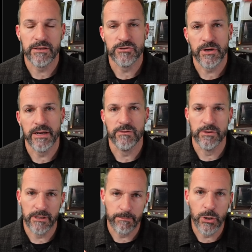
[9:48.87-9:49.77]
They're trying to
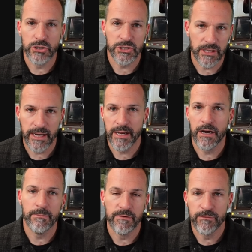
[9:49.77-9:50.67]
really push a lot
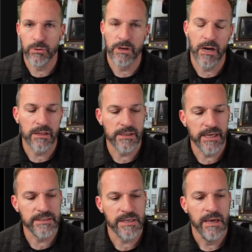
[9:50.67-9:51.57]
out before the
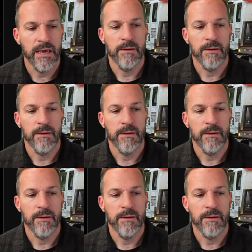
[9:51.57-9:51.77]
holidays